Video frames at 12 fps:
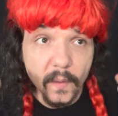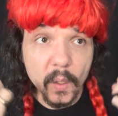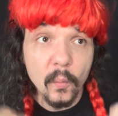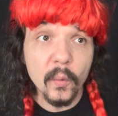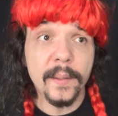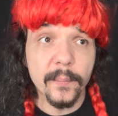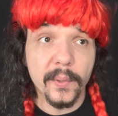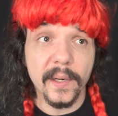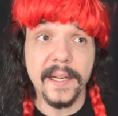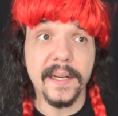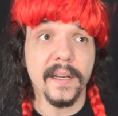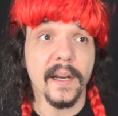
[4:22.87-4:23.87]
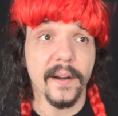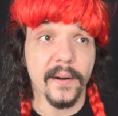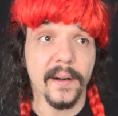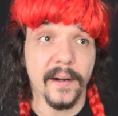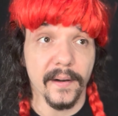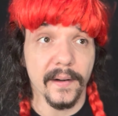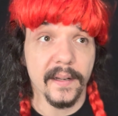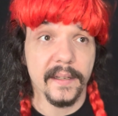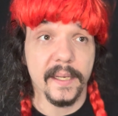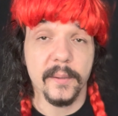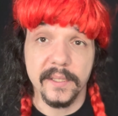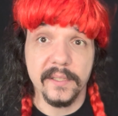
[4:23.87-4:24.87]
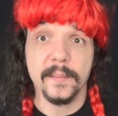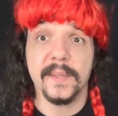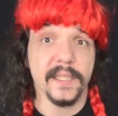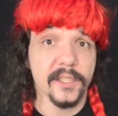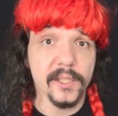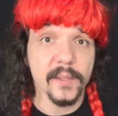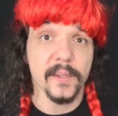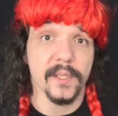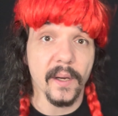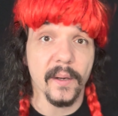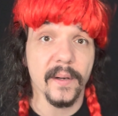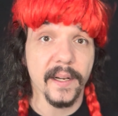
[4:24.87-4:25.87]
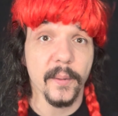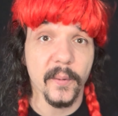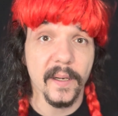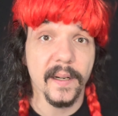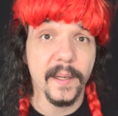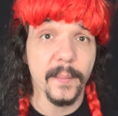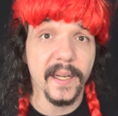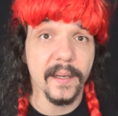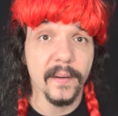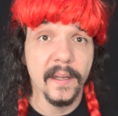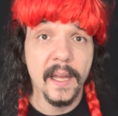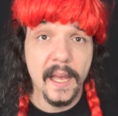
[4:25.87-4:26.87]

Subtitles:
when Bran got hurt, it was something she was already worried about,